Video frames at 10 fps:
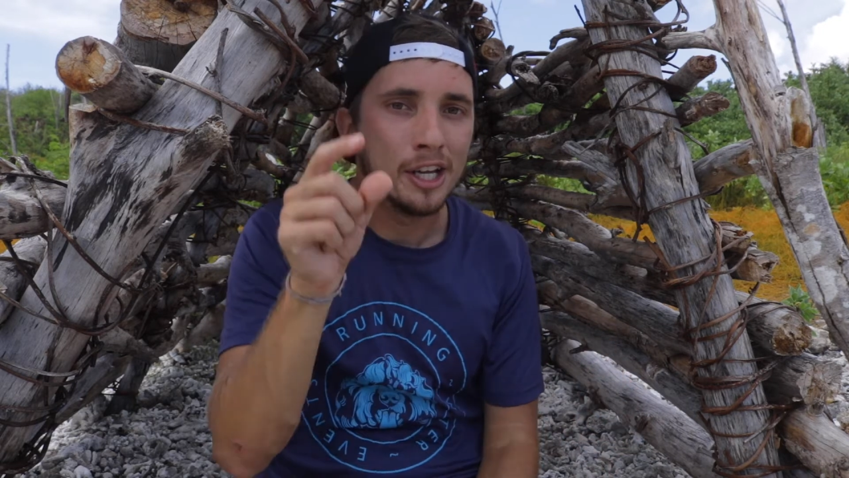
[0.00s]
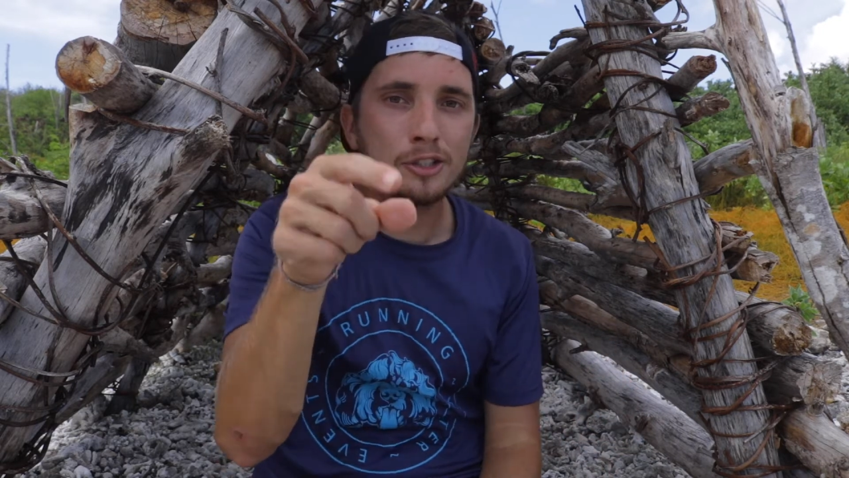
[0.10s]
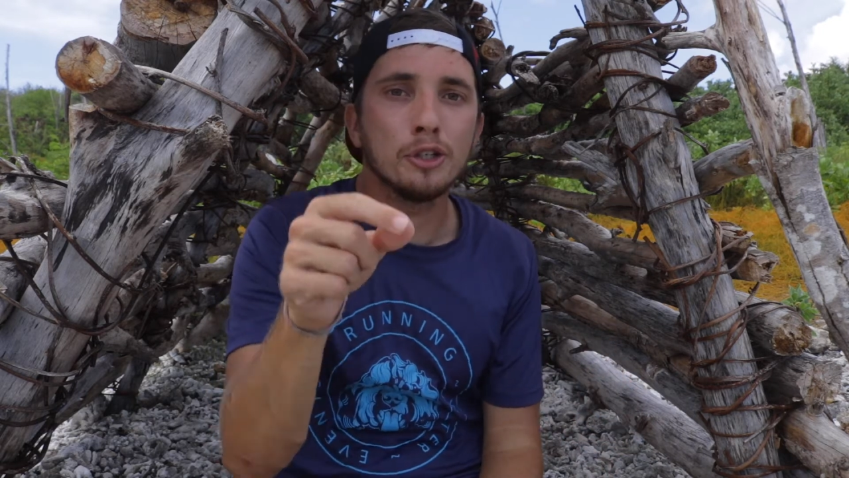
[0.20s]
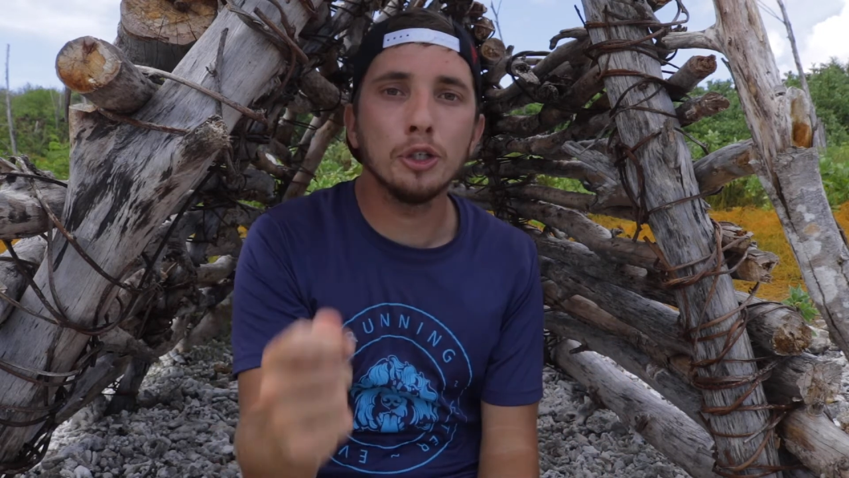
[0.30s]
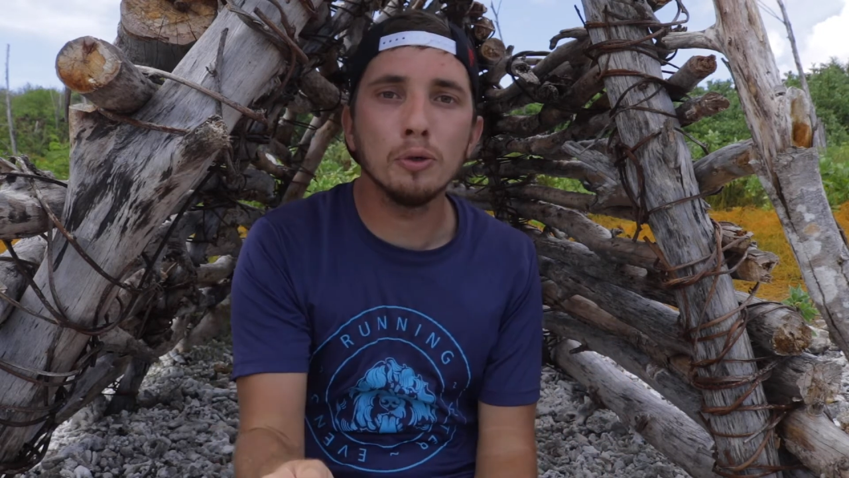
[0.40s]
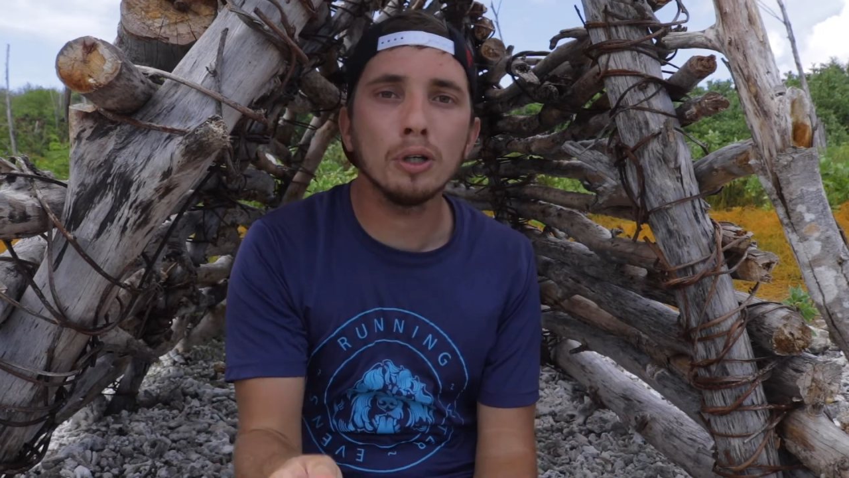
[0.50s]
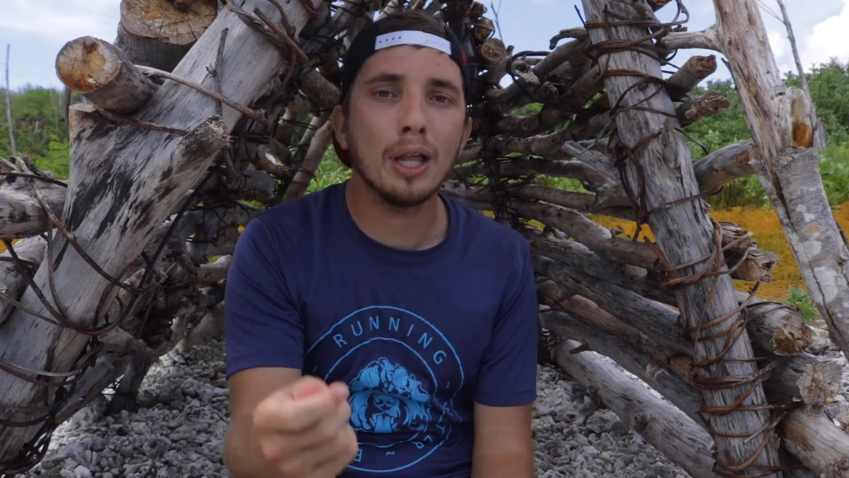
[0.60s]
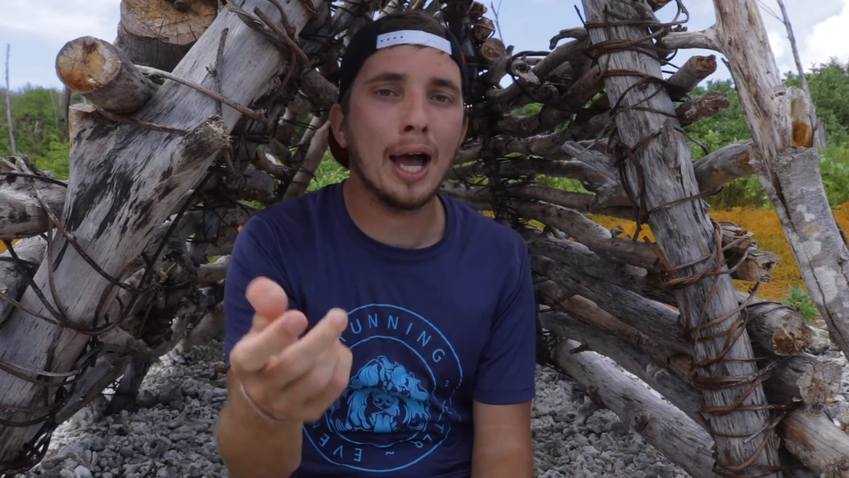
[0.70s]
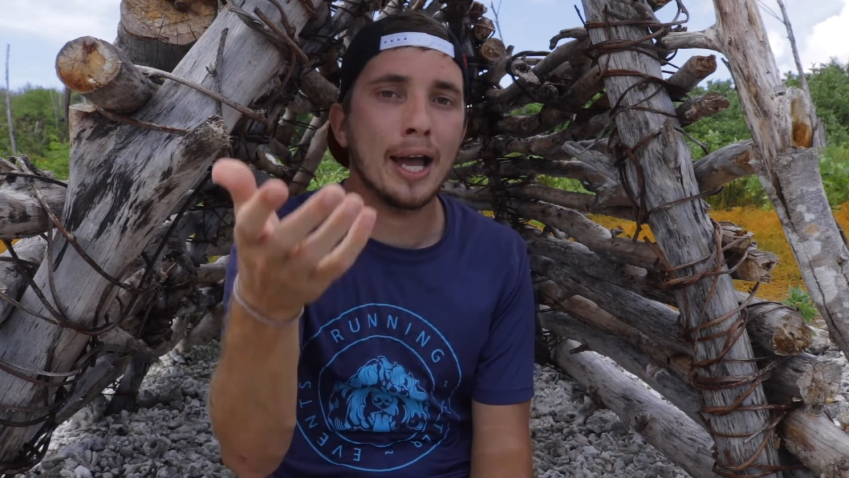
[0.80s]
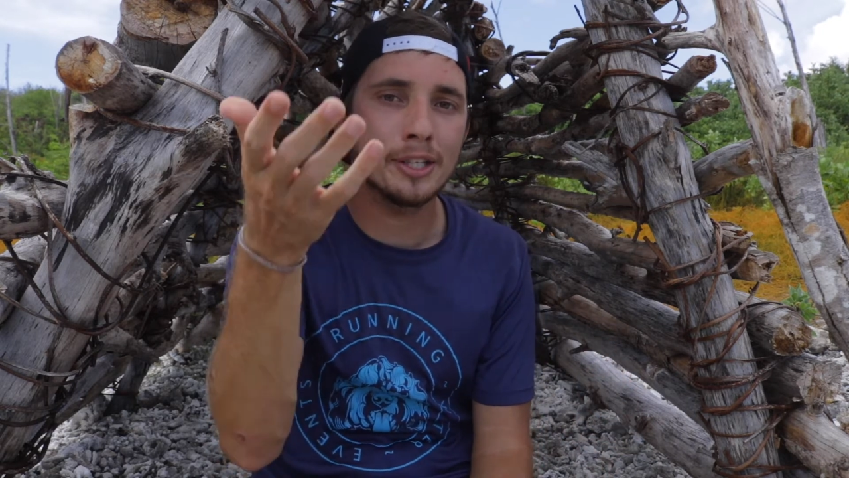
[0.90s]
to
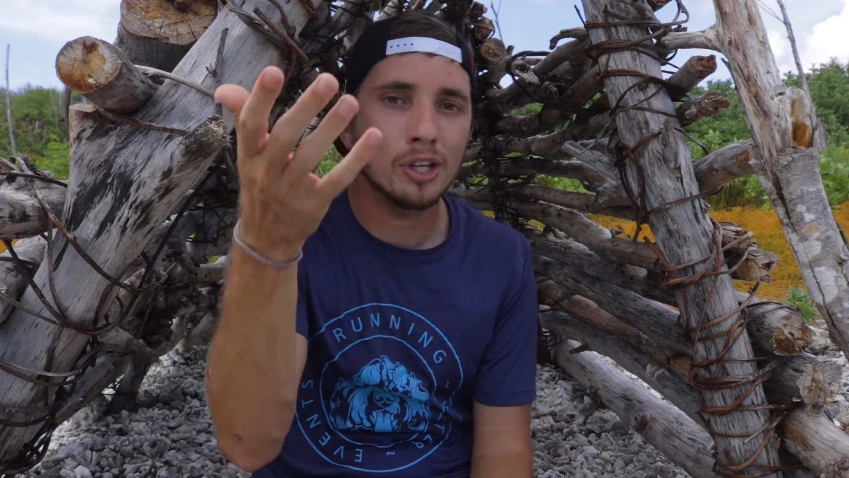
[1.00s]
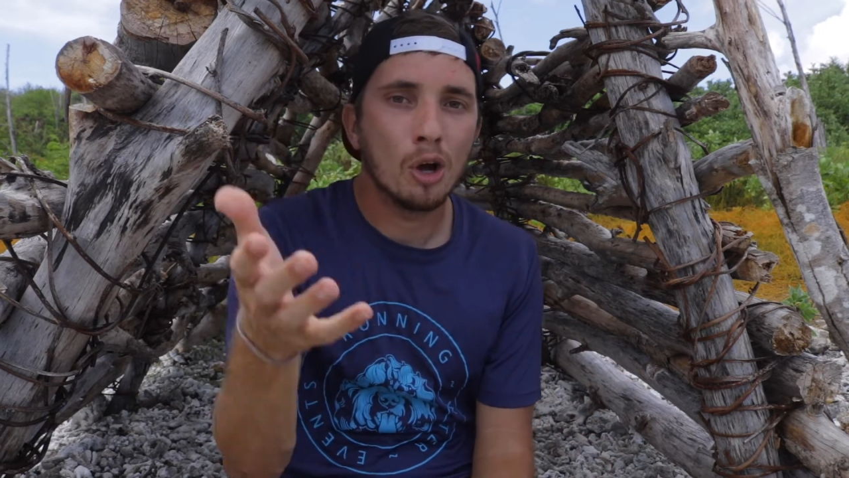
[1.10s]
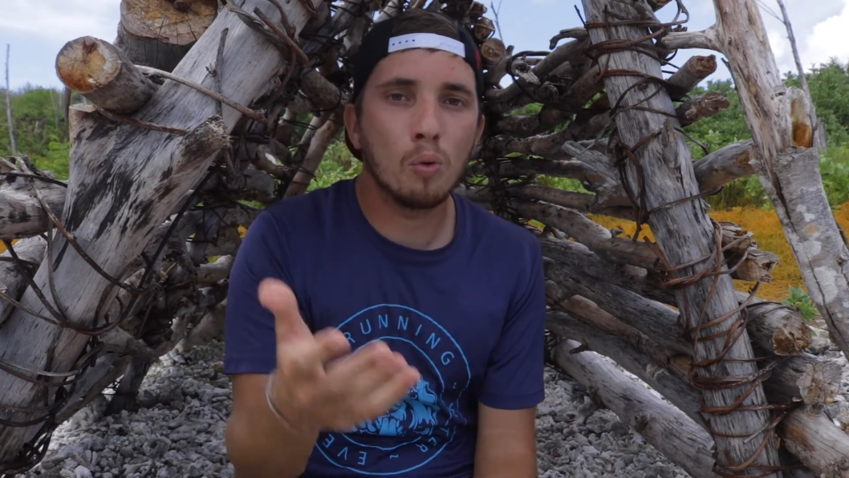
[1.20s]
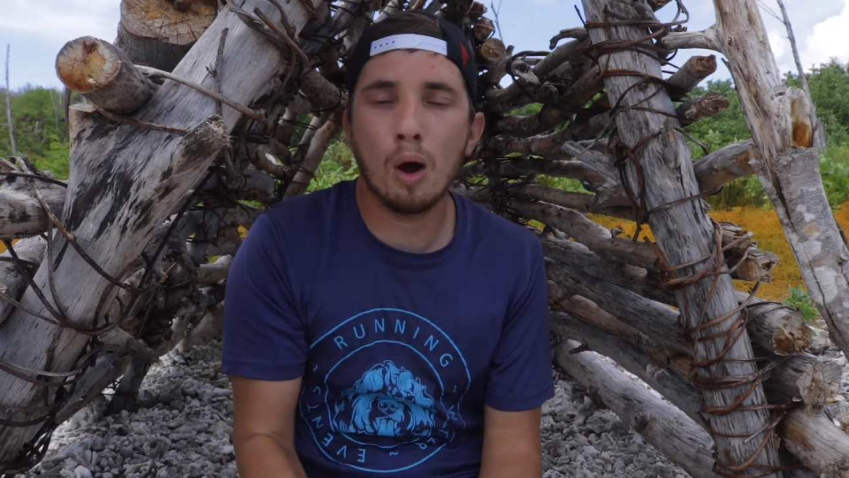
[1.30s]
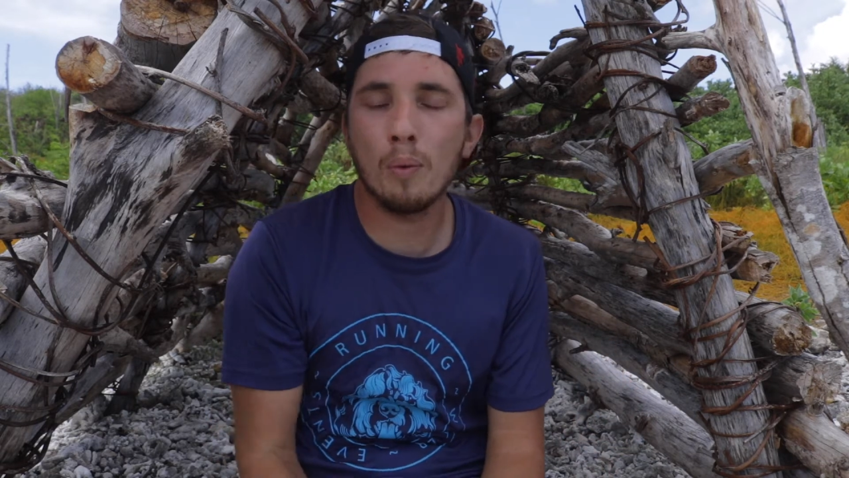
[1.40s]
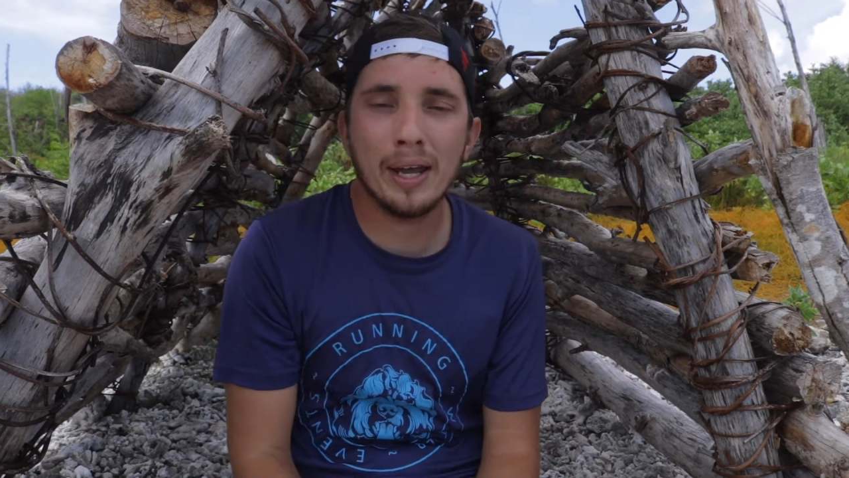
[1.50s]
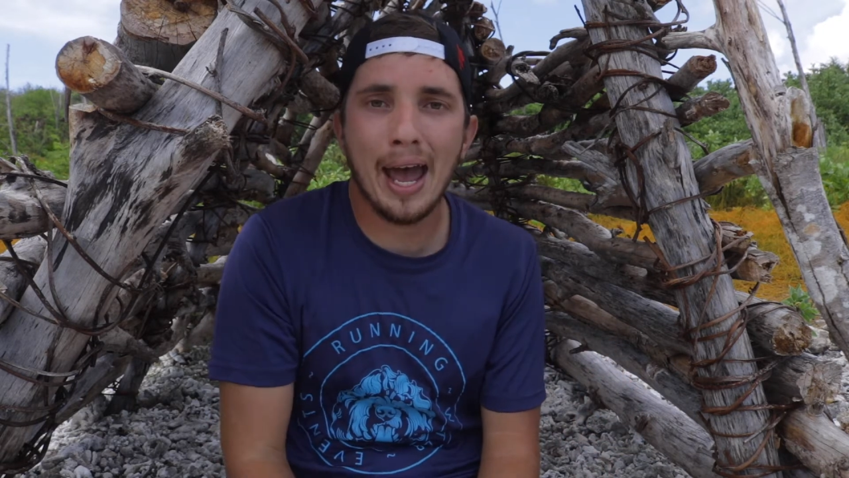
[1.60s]
utilize what we